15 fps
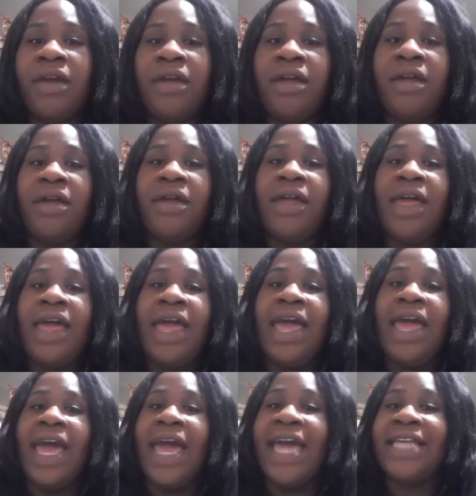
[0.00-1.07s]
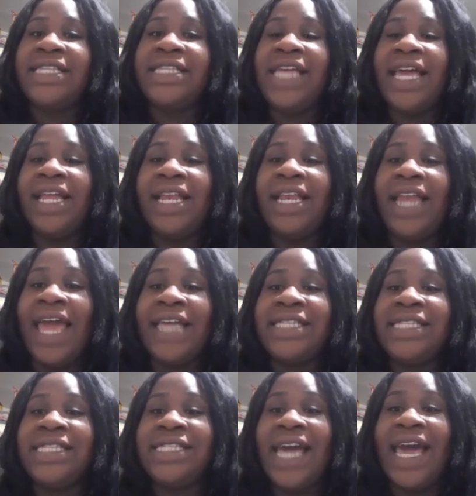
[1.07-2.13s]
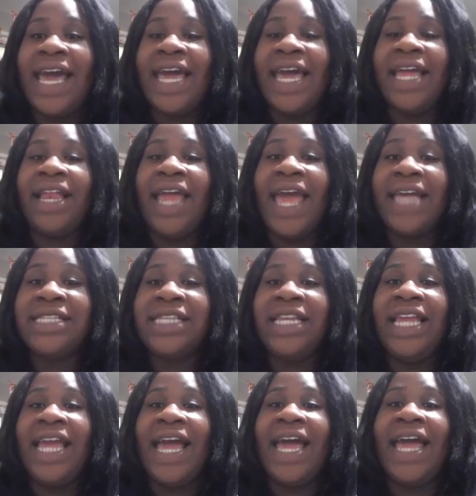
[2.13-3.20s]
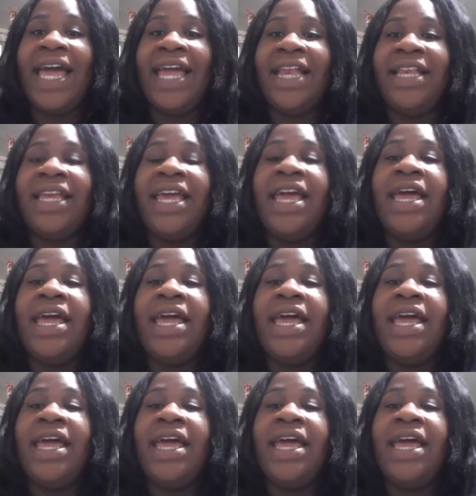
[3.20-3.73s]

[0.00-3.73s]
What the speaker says: uh, acetaldehyde.